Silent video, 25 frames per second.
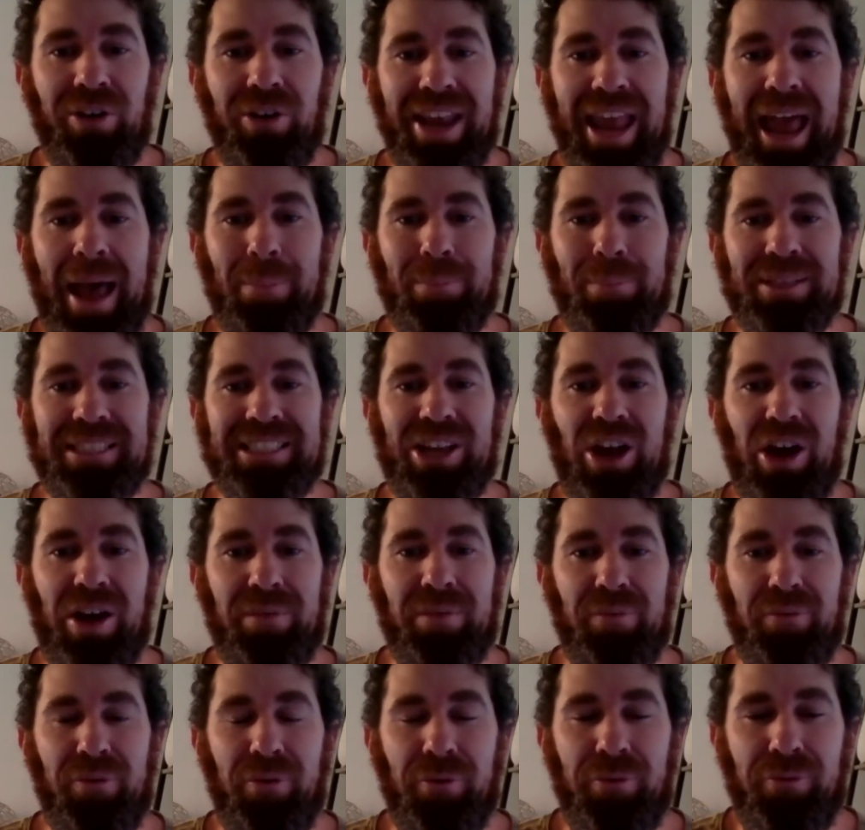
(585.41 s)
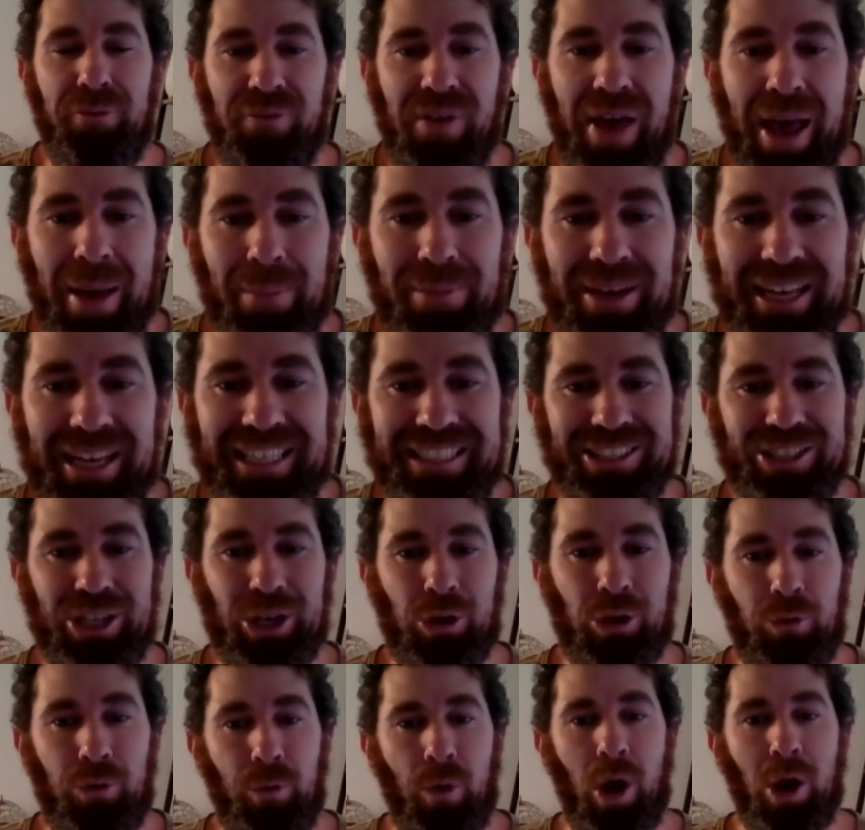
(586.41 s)
and appetite for families to
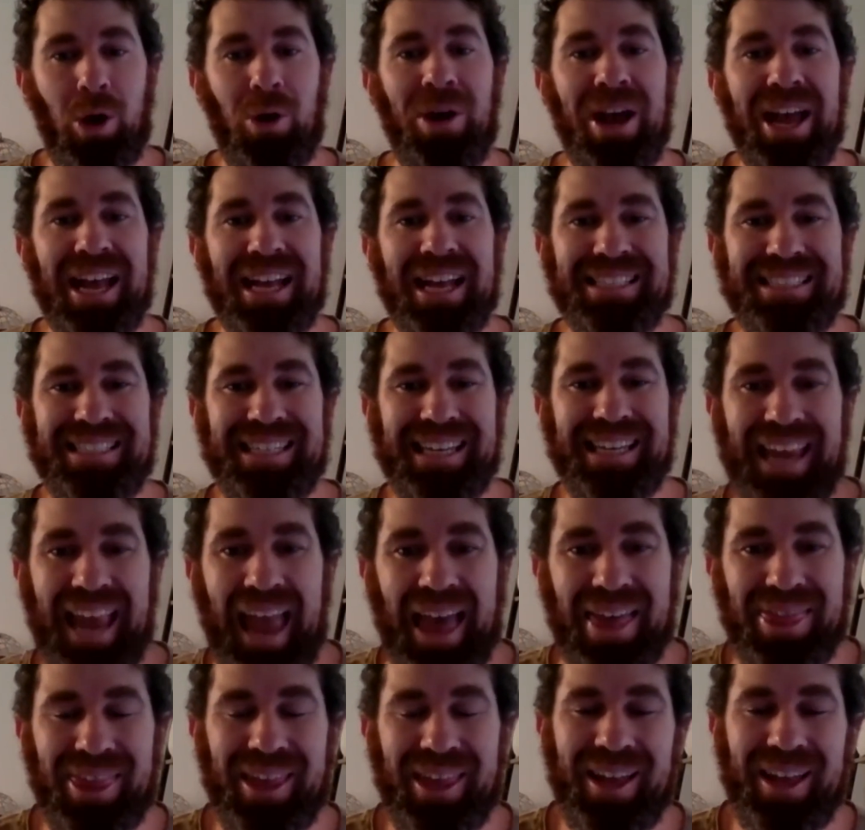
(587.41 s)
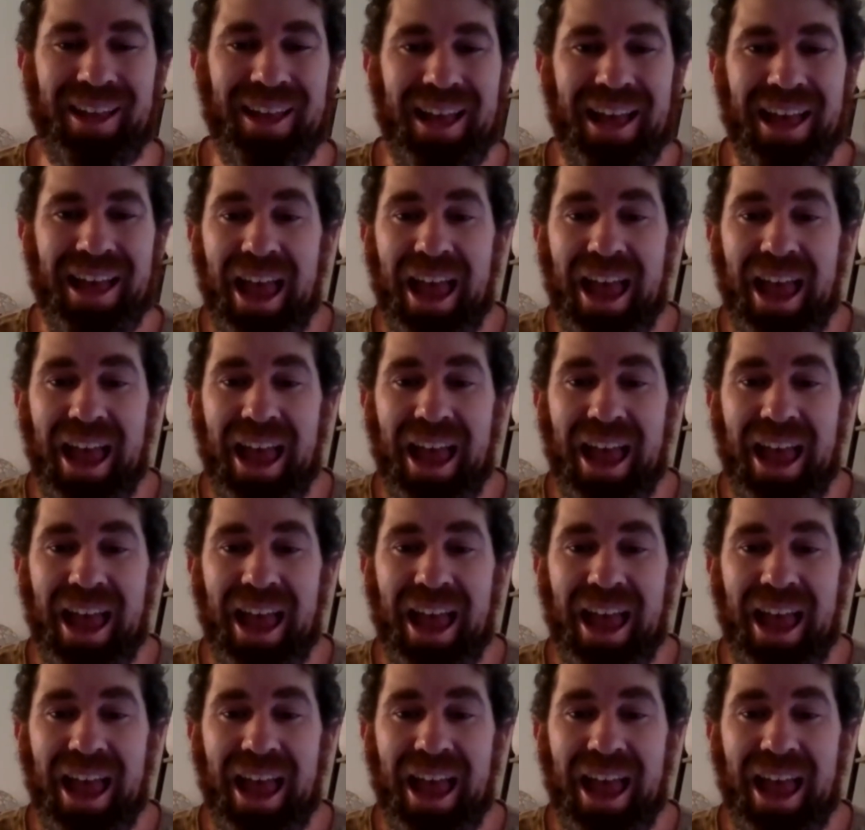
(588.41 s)
grow together.